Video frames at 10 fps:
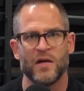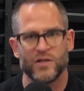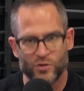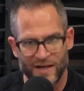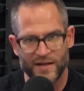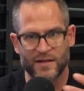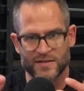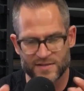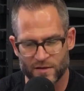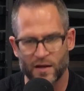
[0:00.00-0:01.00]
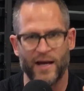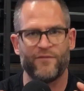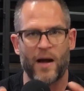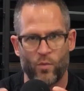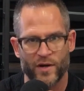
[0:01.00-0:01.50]
you need to consider, like if
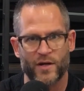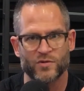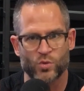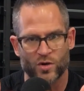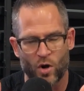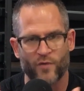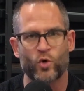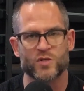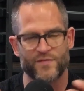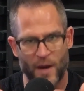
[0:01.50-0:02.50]
I want to go to a golf course, if I